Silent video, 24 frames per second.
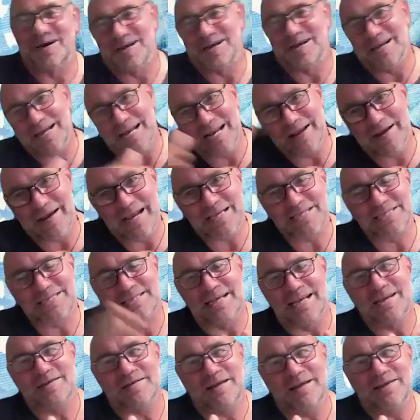so anyway,
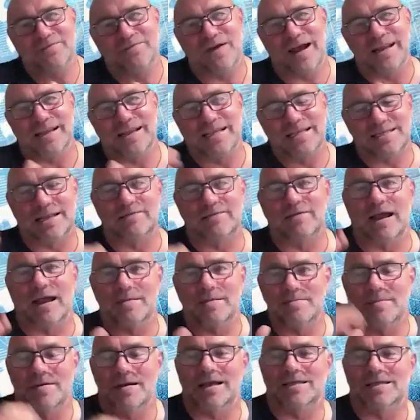he finally said,
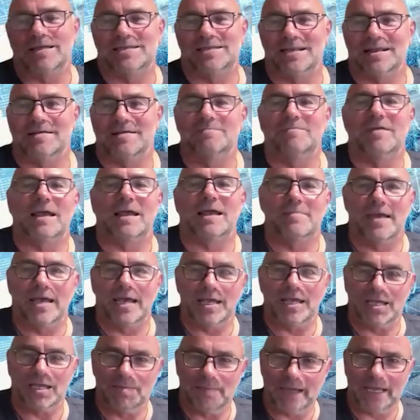right, I said, right,
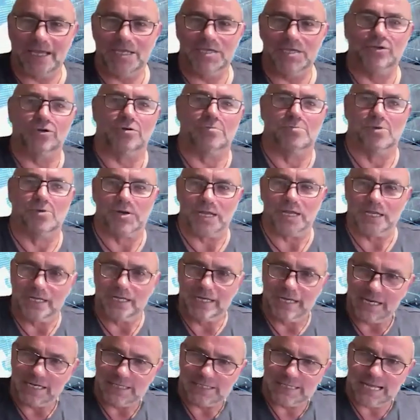mate, you're making your own
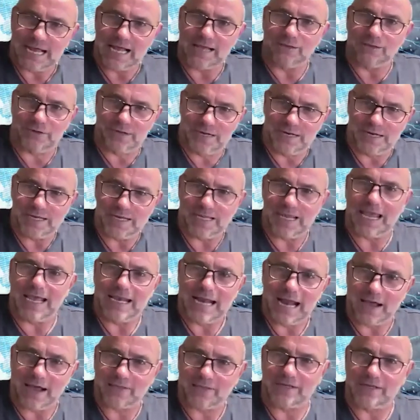money. You need to start looking at
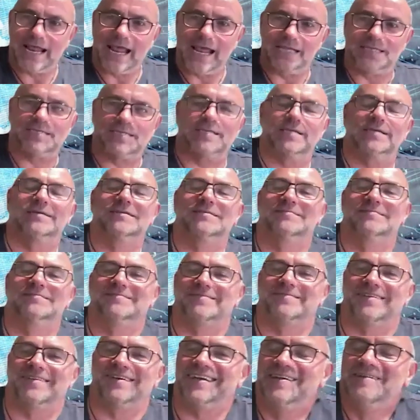getting out of the nest,
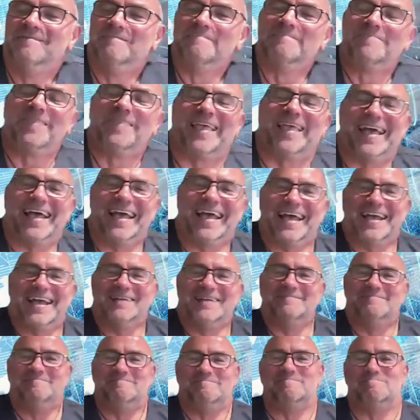right?
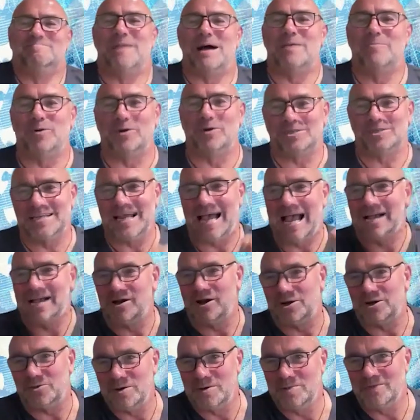Mum wants to
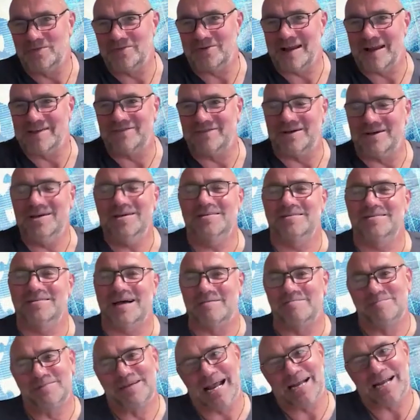hang on to him
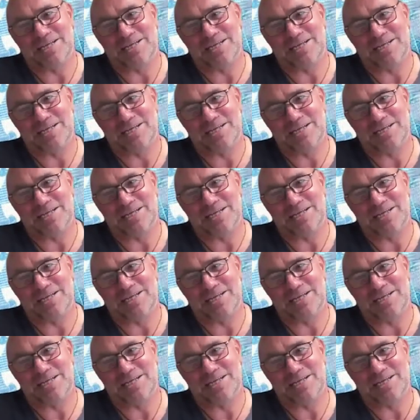forever.